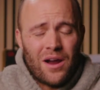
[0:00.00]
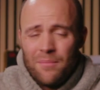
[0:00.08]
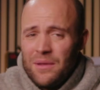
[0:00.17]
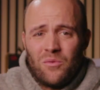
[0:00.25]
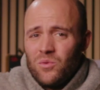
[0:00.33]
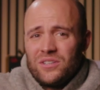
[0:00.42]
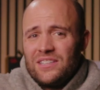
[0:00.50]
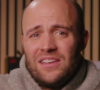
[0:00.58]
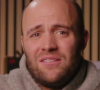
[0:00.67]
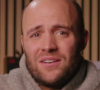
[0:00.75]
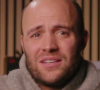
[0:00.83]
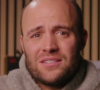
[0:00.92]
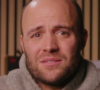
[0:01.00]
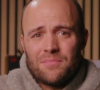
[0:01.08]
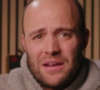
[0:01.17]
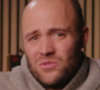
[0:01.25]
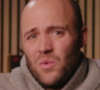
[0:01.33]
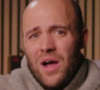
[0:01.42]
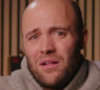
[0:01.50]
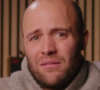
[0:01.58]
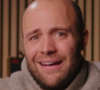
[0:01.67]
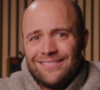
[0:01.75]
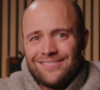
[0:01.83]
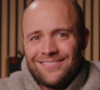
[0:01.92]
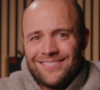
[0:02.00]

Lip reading: I mean, we're divas, might as well, right?